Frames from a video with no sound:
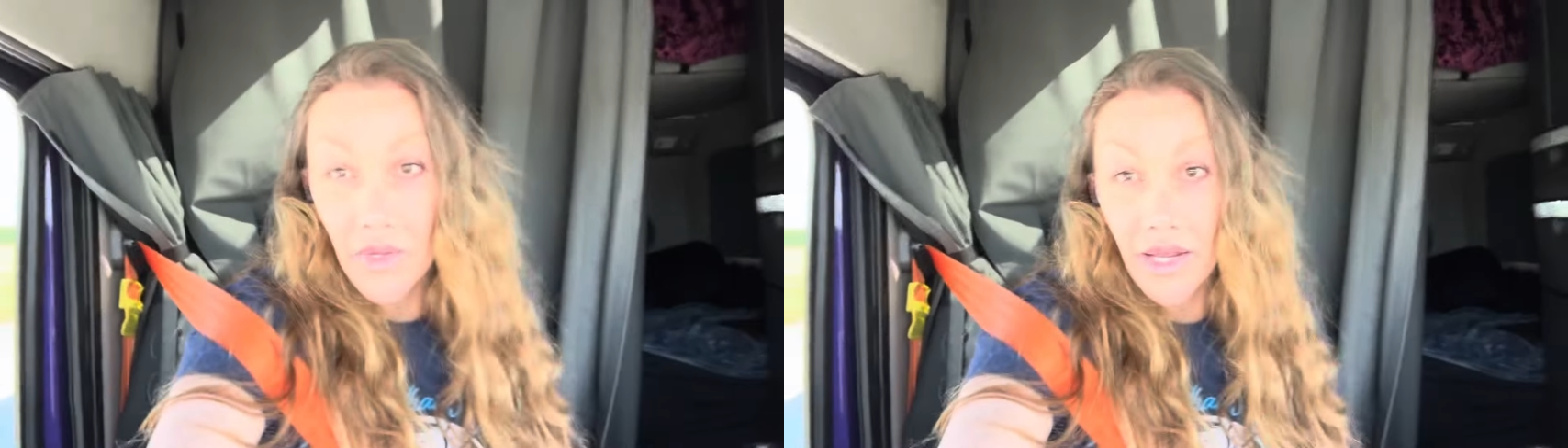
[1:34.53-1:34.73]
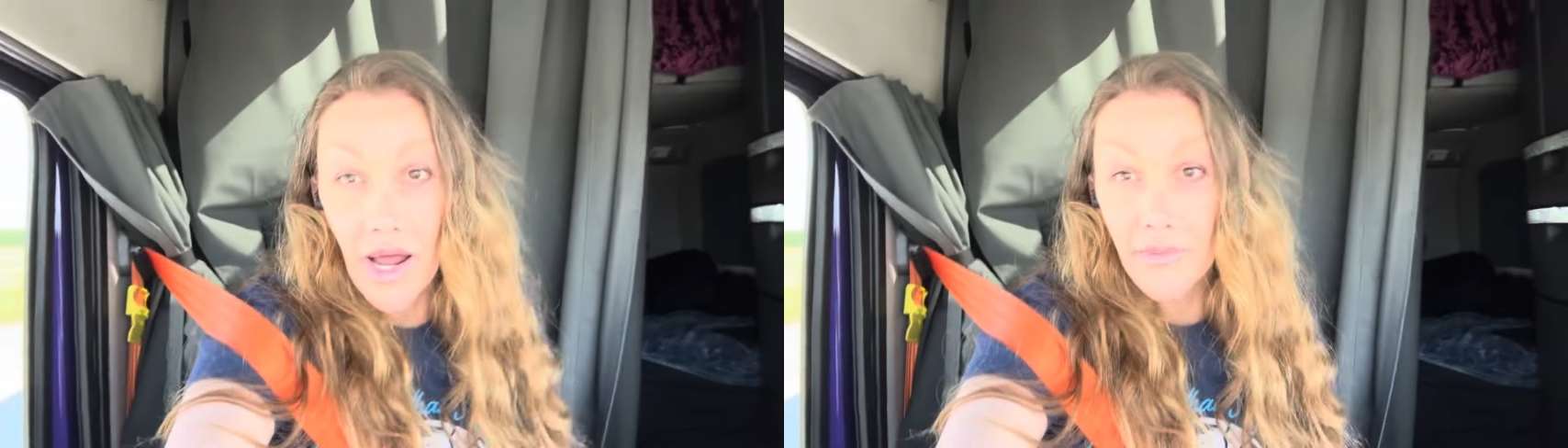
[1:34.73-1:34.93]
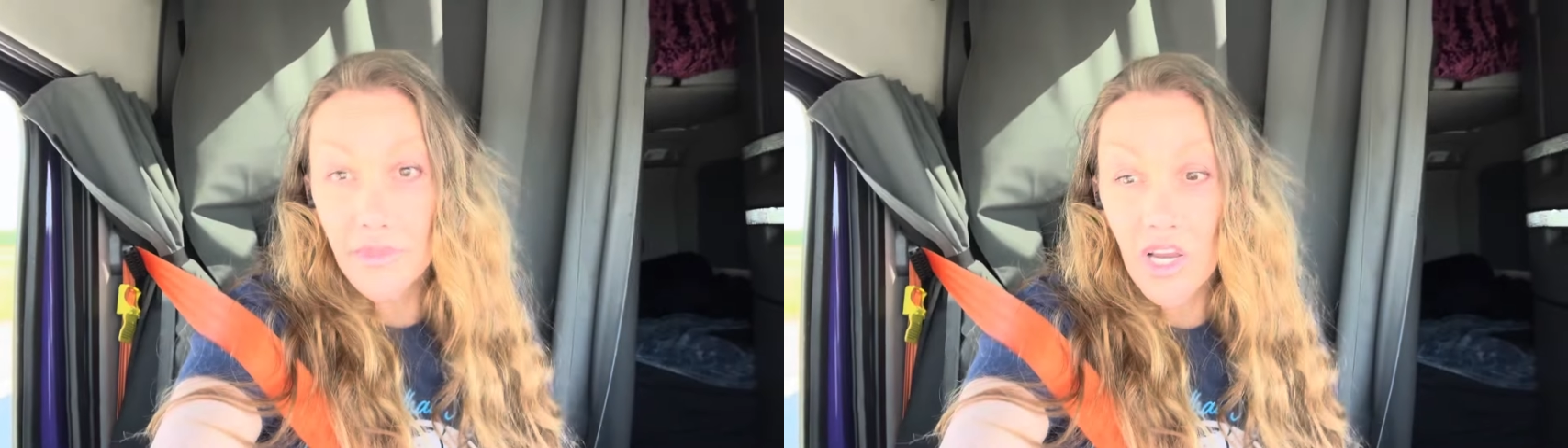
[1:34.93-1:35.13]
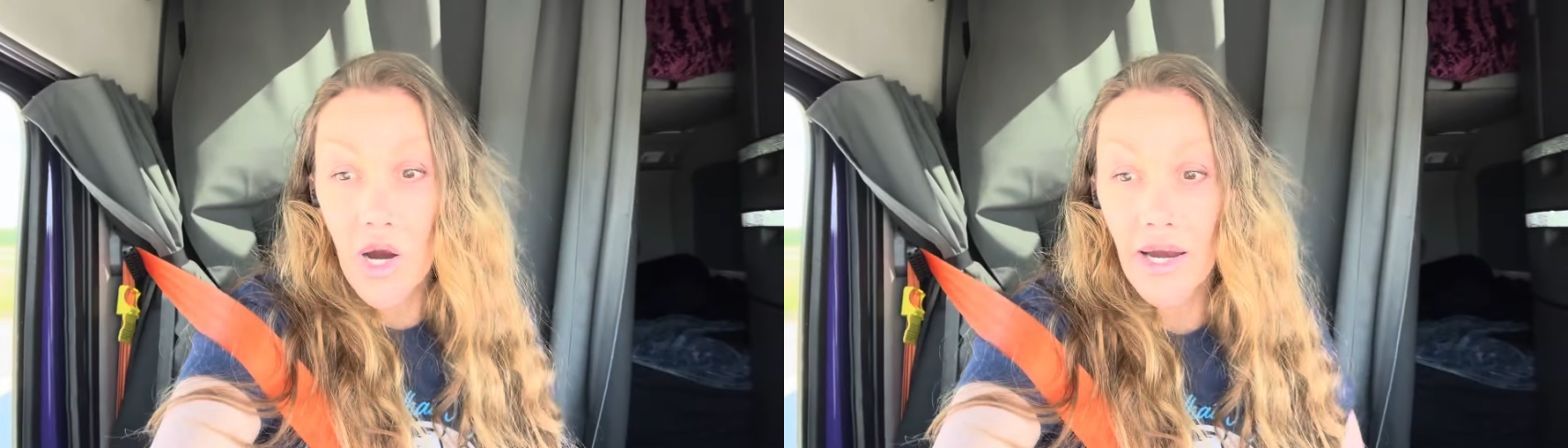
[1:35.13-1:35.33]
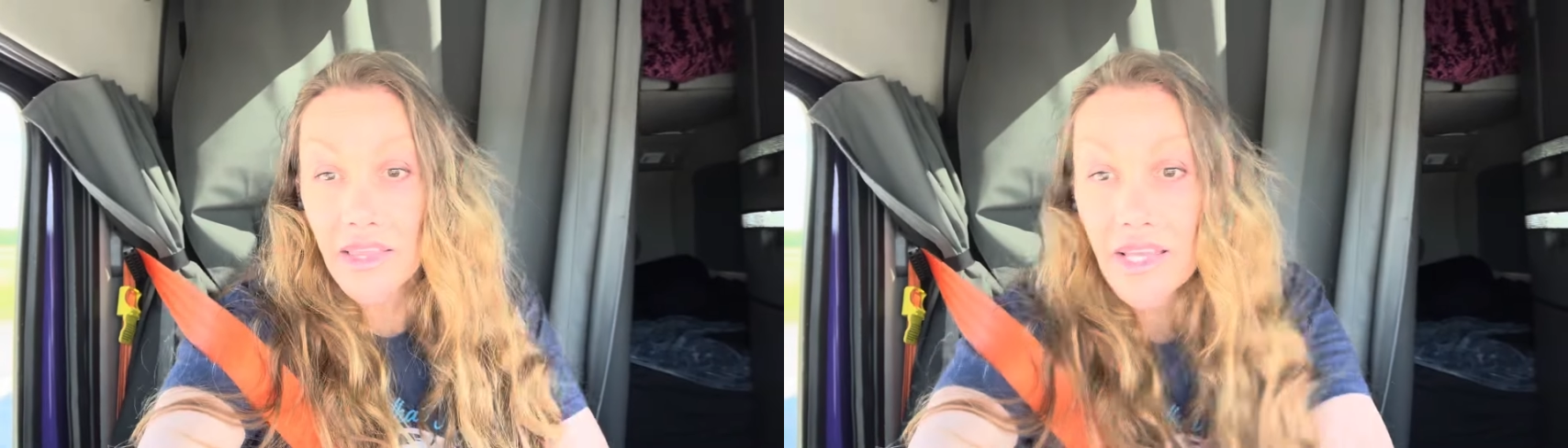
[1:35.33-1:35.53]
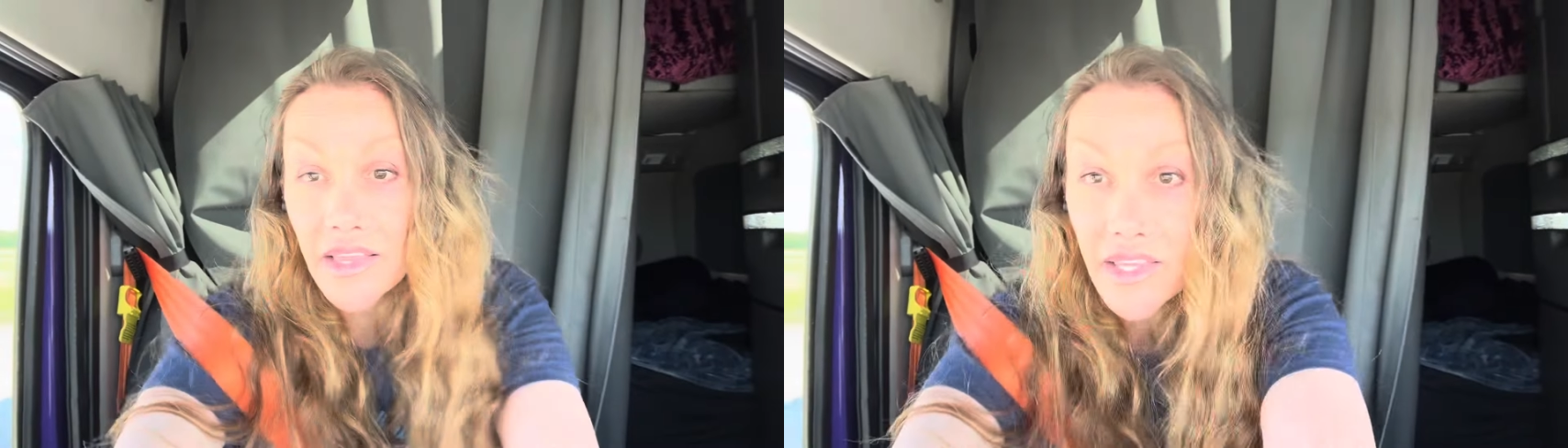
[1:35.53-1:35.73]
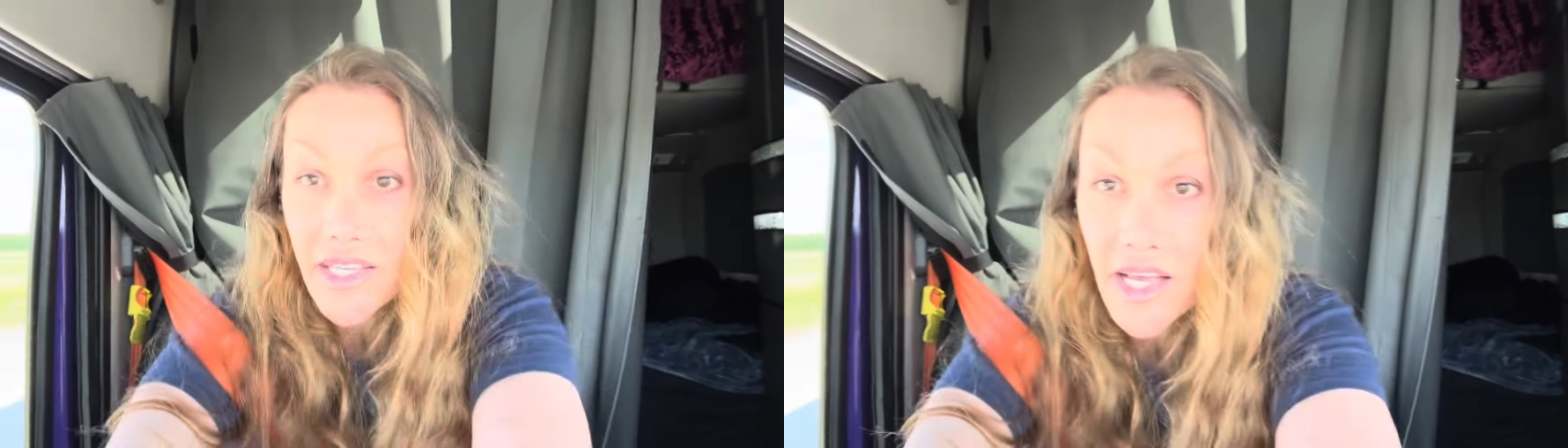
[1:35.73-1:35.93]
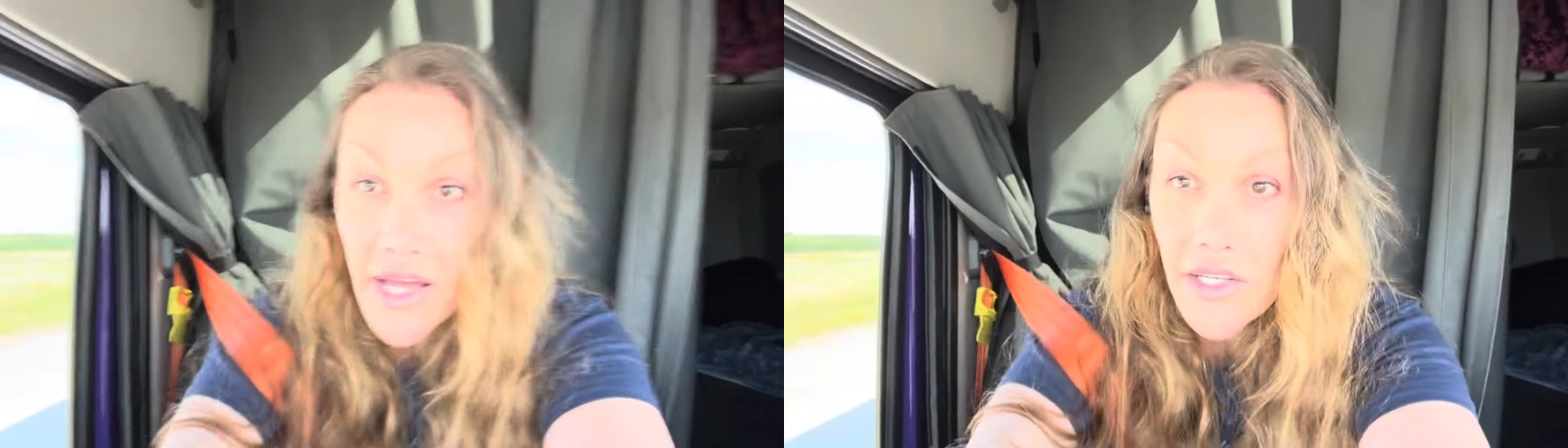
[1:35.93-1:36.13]
And I'm sorry that
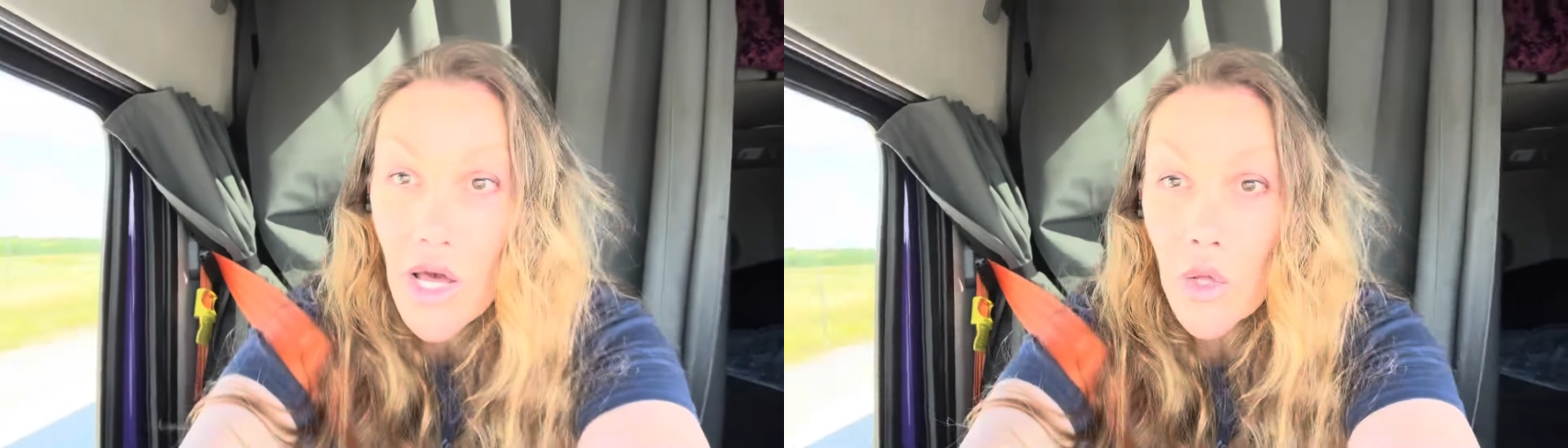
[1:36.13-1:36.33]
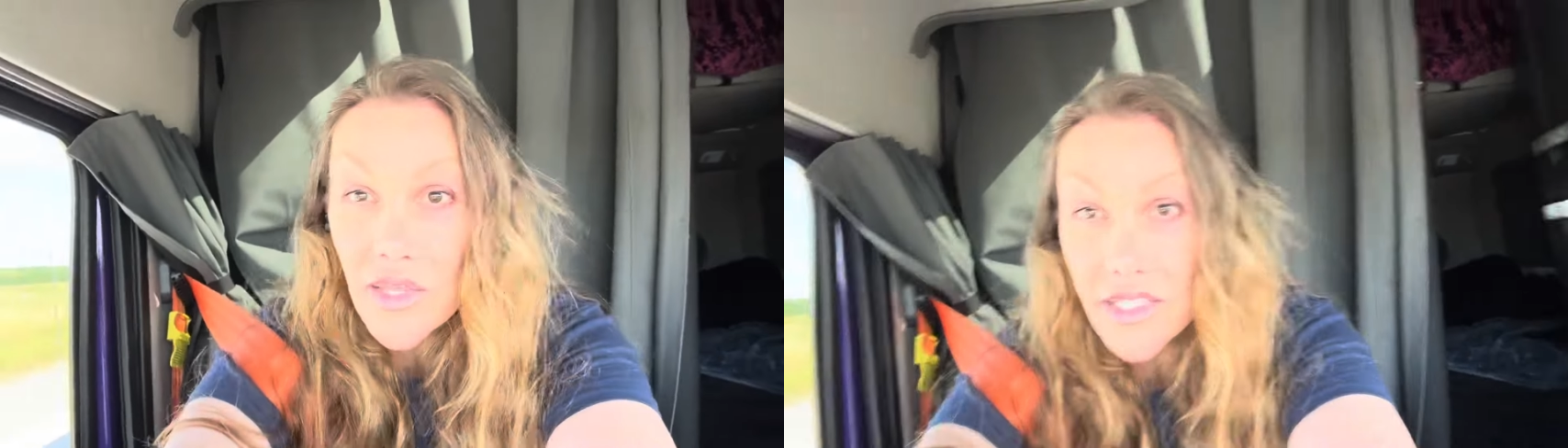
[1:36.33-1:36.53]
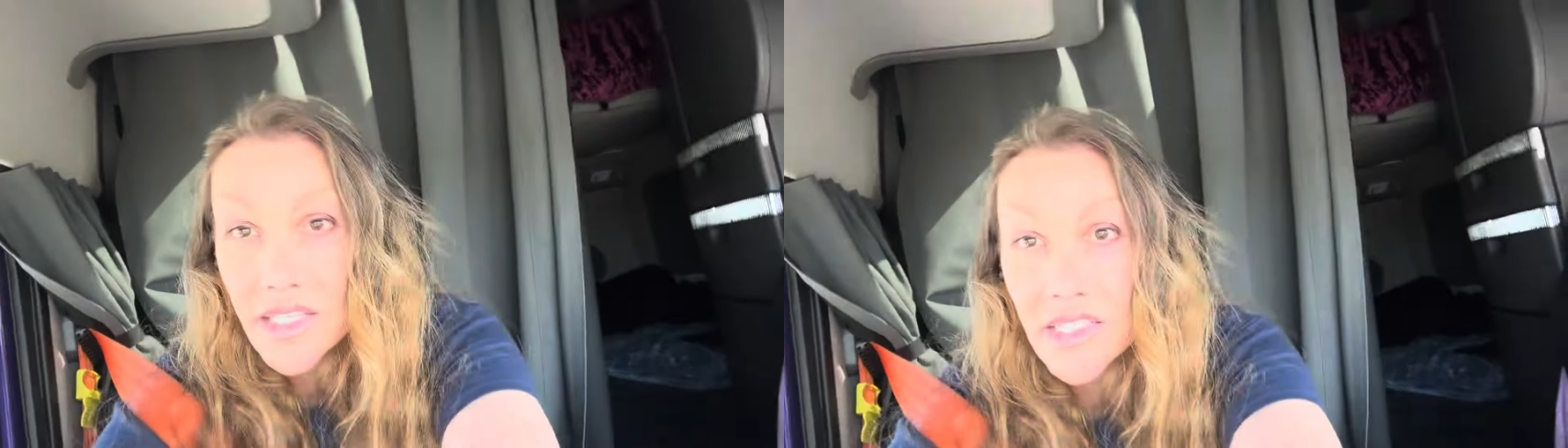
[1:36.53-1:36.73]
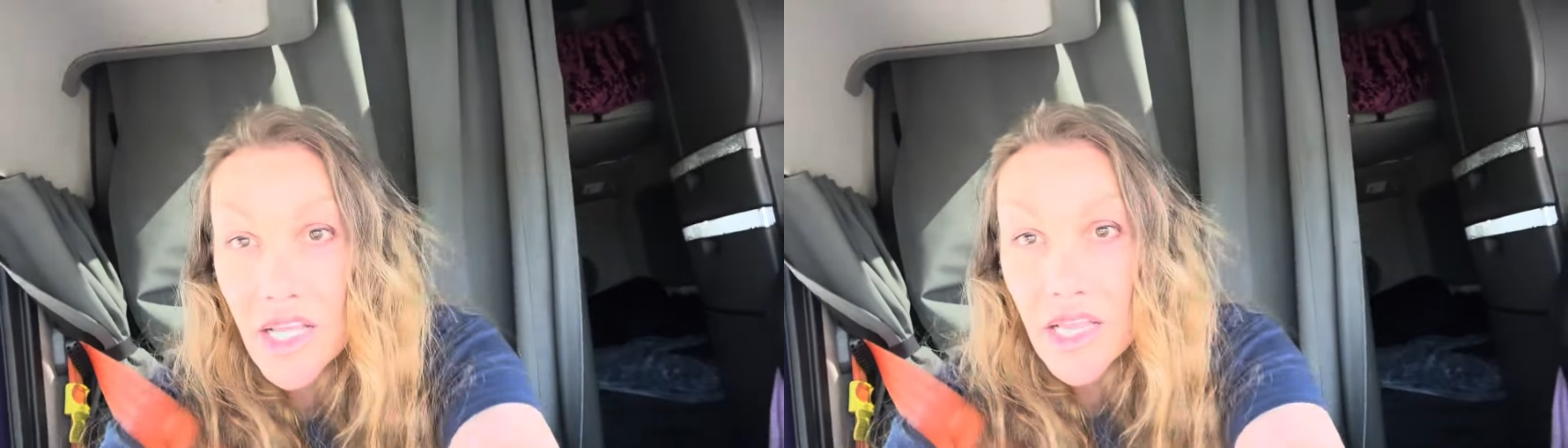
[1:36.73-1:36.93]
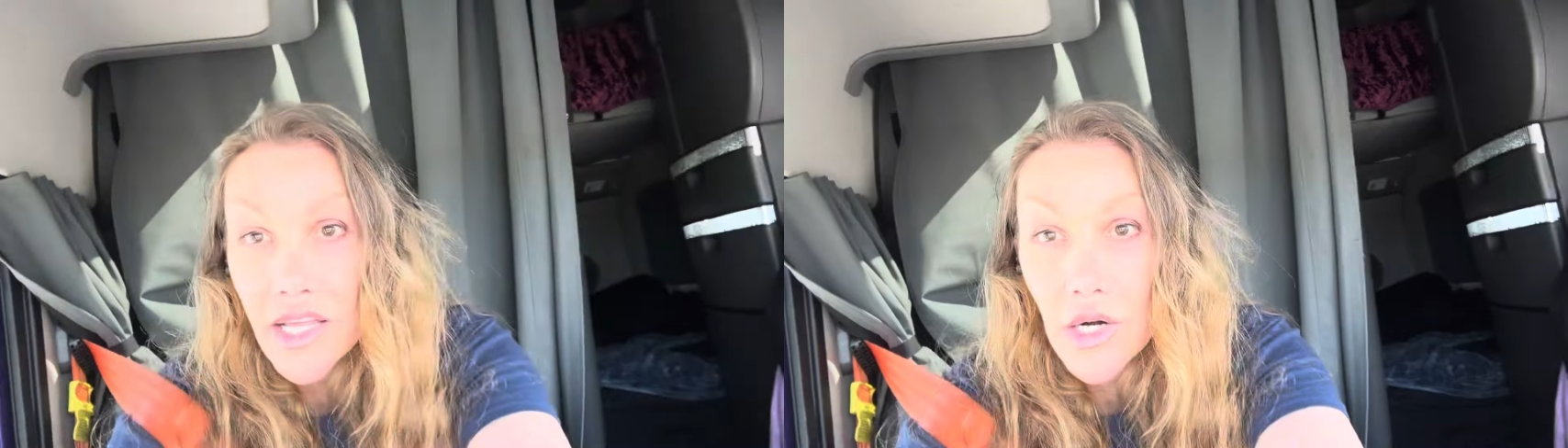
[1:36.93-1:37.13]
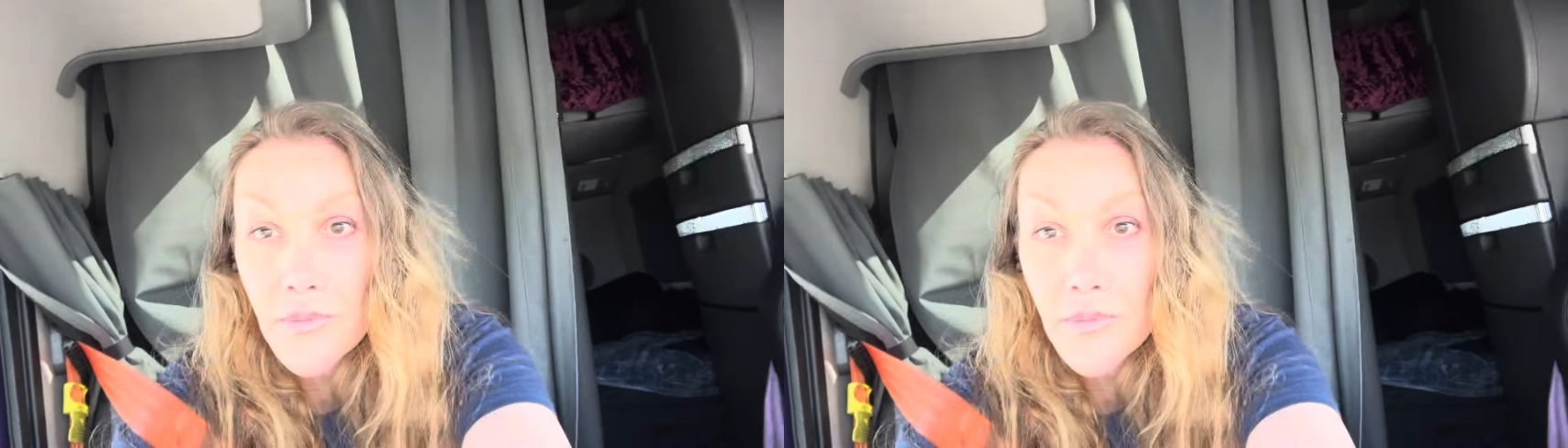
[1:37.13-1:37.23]
I know this is a little